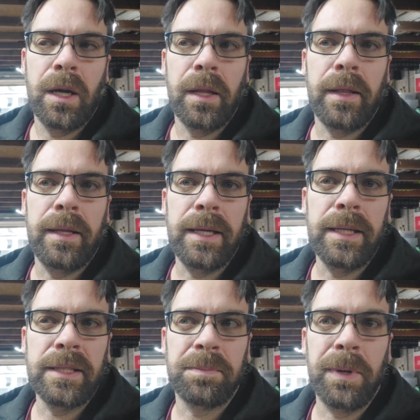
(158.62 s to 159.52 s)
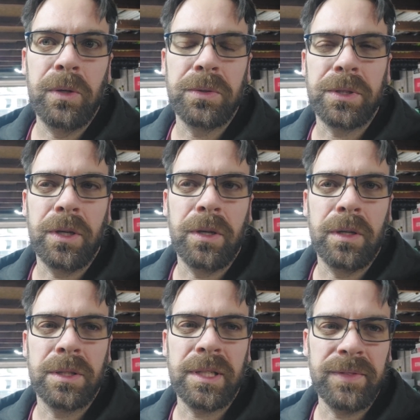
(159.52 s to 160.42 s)
These bolts
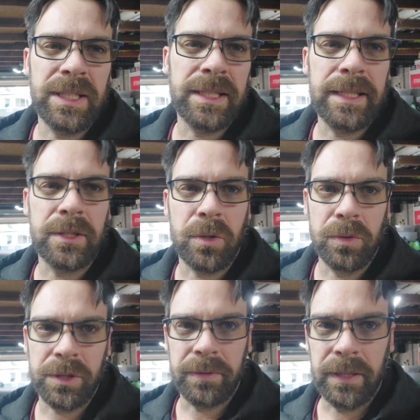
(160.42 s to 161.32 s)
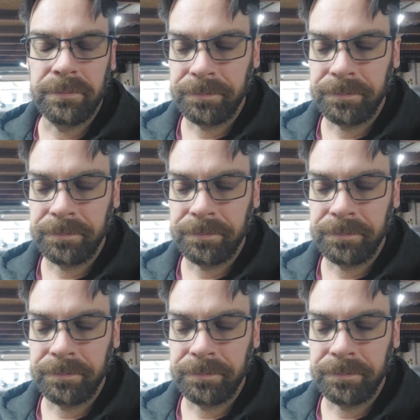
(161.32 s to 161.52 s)
are 7/16 coarse thread.